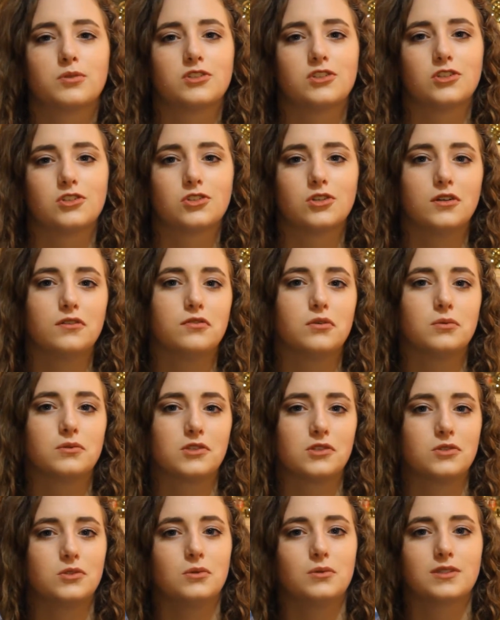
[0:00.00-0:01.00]
percent sure if it was
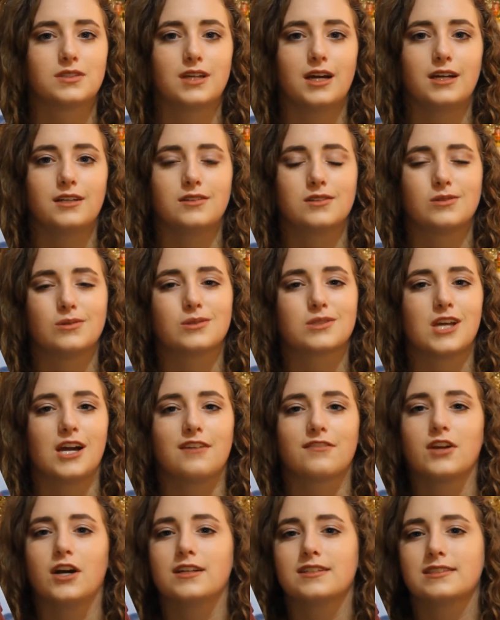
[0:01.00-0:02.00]
a suicide, and so it's
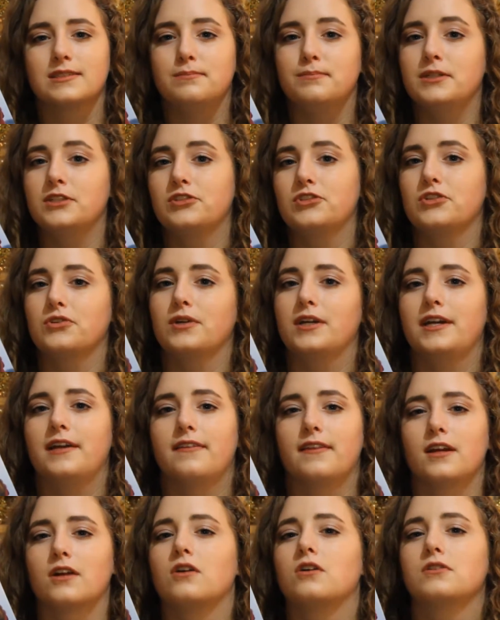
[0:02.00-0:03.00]
kind of got some mystery
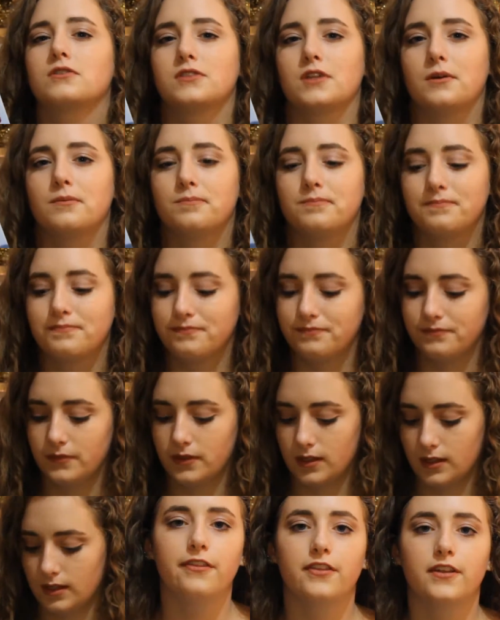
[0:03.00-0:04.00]
in there also.
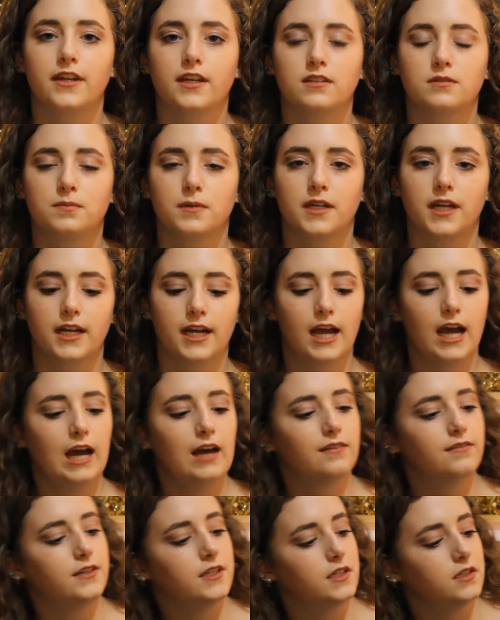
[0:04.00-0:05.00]
The next book I
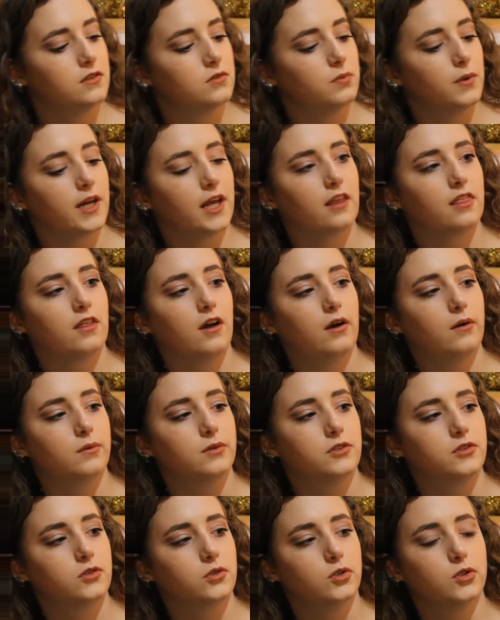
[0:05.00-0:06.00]
have is What I Thought
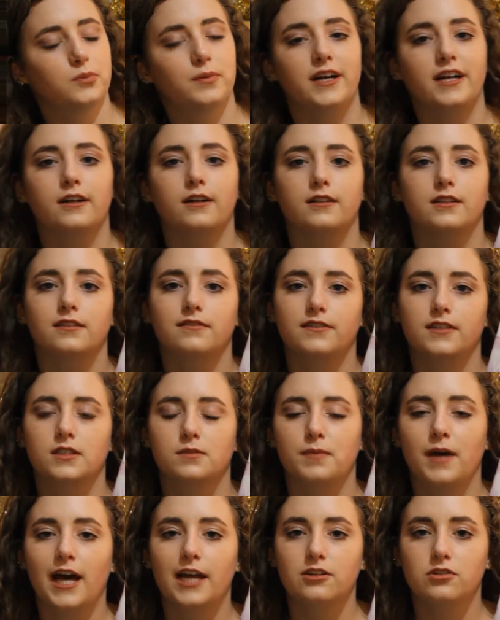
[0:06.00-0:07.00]
Was True by Huntley
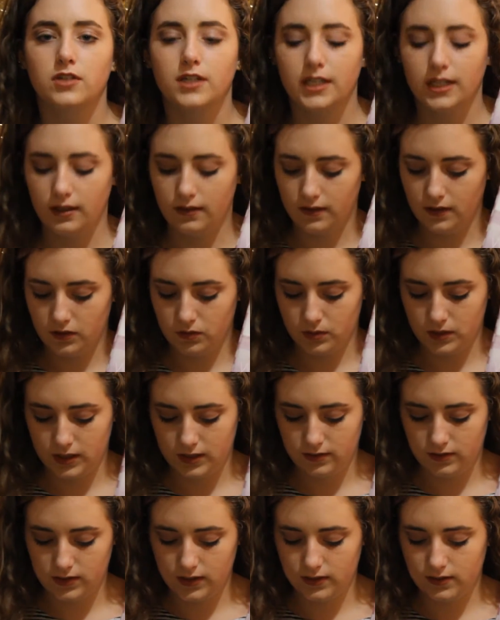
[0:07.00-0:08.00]
Fitzpatrick, and this one
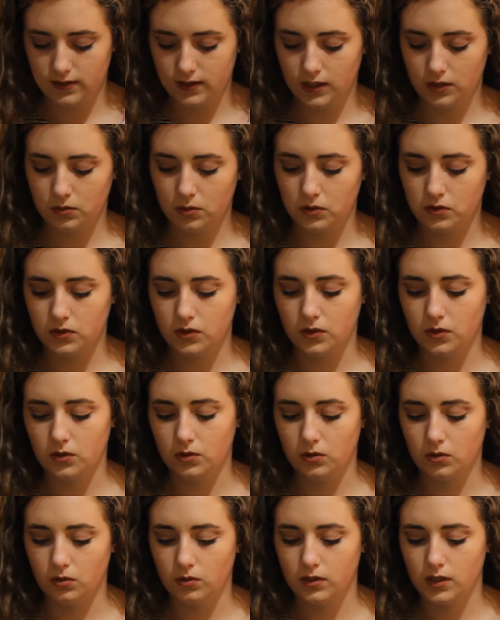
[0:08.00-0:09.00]
is the sequel
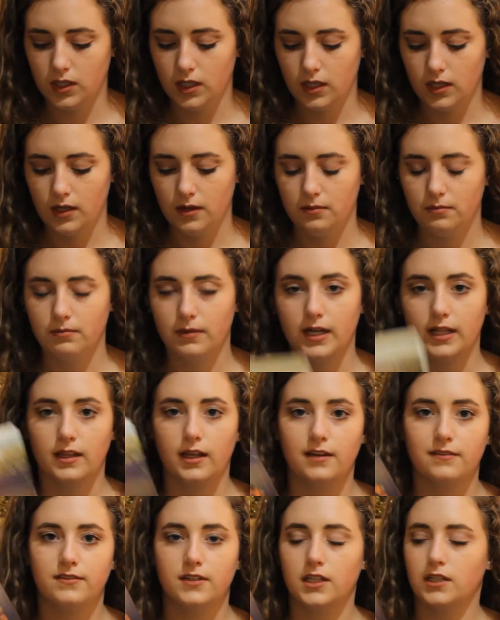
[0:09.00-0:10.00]
to My
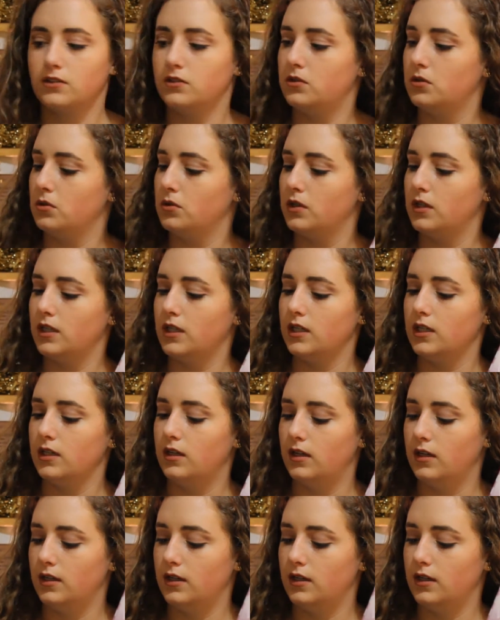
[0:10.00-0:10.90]
Life Next Door